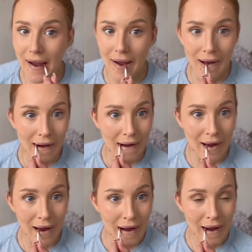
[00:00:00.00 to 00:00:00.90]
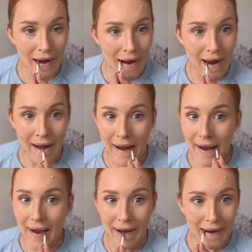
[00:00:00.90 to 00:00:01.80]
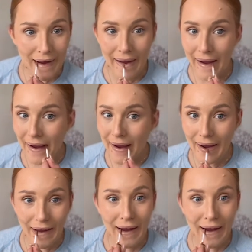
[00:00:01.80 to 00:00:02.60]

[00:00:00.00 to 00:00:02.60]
And as you can see, everything just really blends together